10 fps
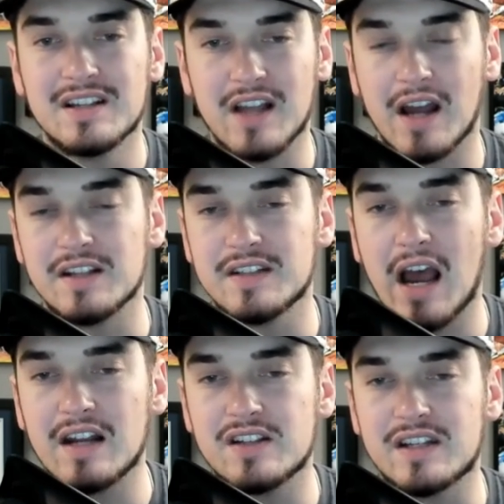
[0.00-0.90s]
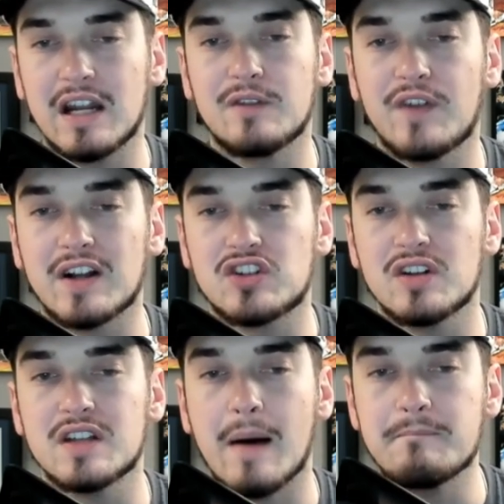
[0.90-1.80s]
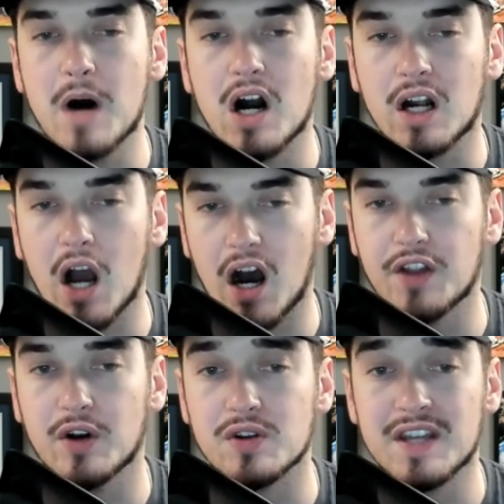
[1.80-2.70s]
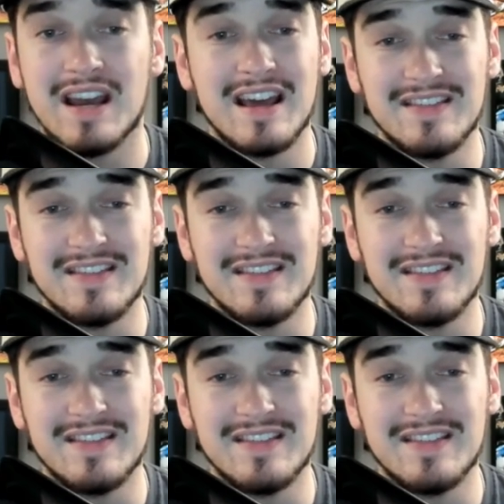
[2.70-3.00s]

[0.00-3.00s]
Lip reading: sinusitis, skin infections, among others.